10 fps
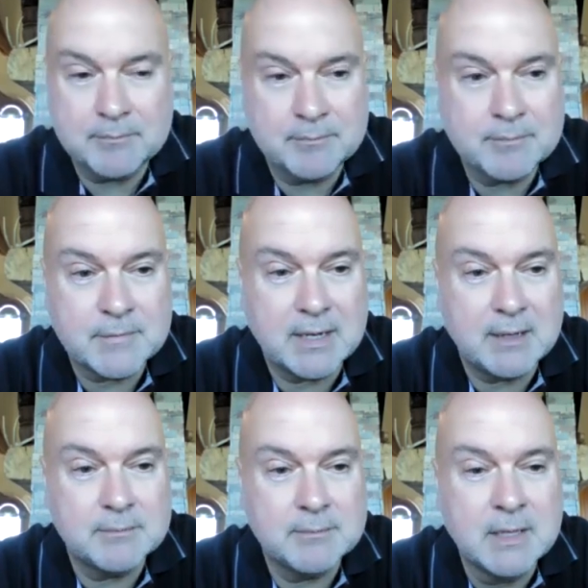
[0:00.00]
Yeah.
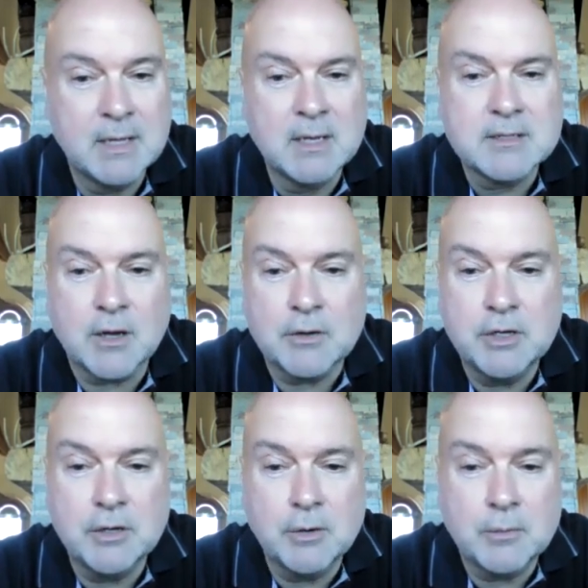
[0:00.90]
So
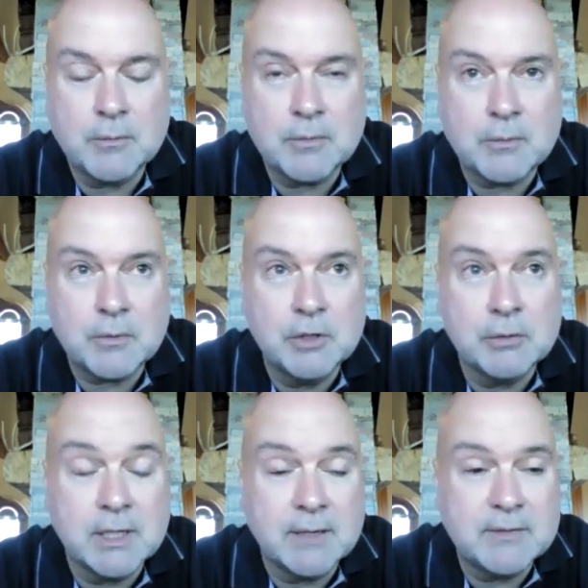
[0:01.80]
you
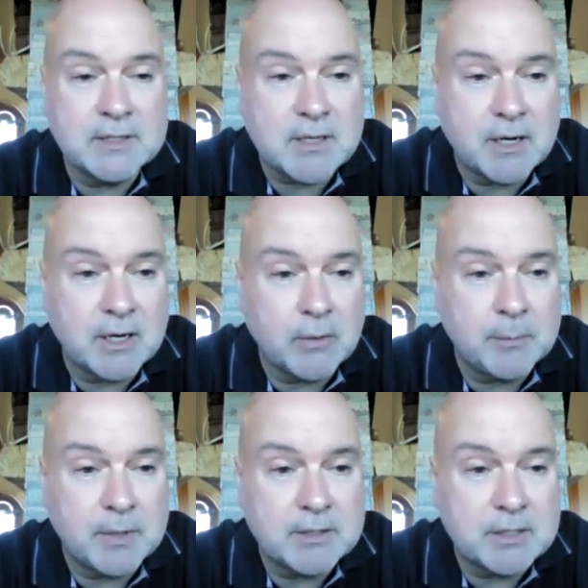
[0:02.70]
lived in Saudi
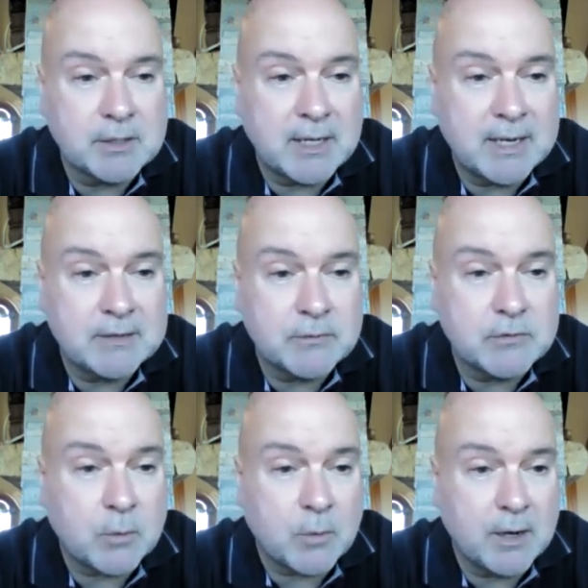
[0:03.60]
Arabia until the age of
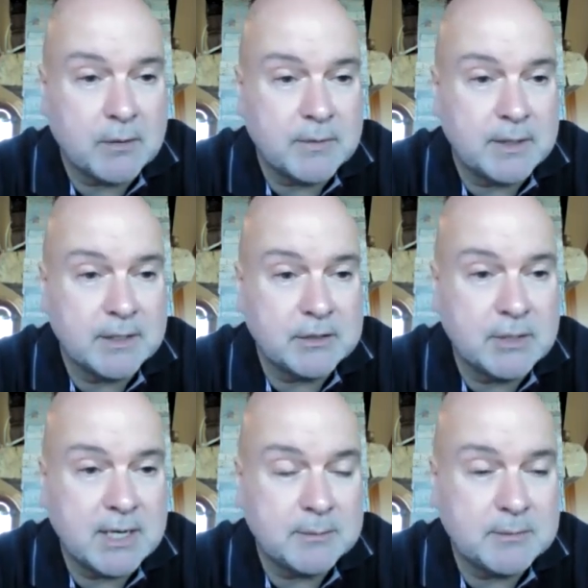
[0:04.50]
12, and then you
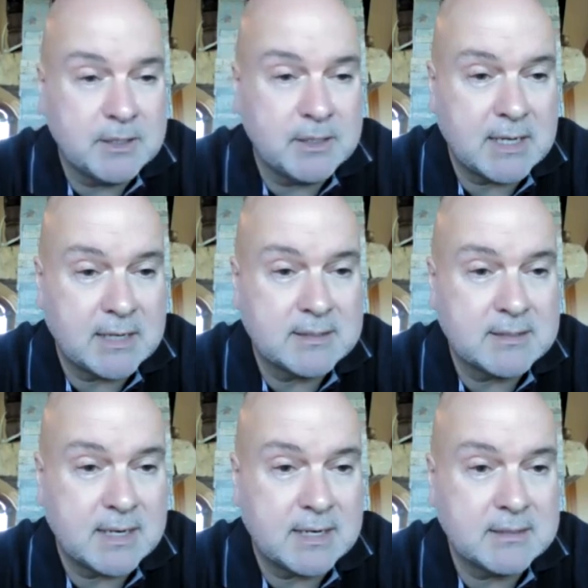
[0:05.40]
came to the United
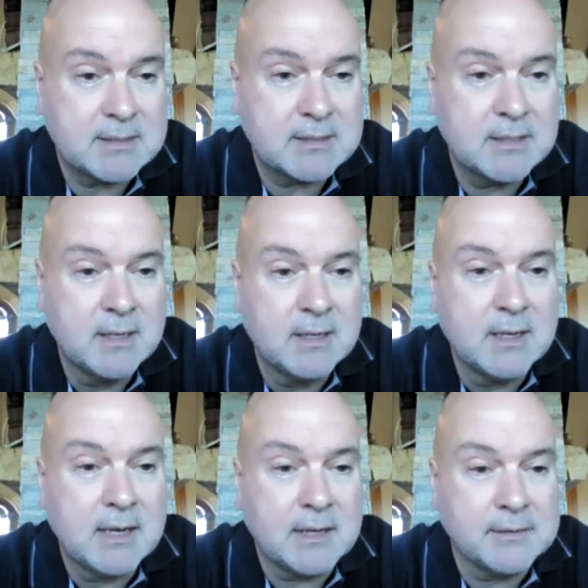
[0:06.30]
States,
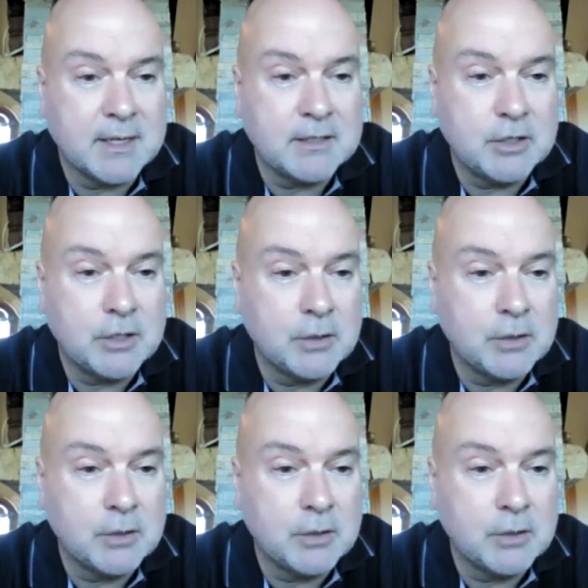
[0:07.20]
and then you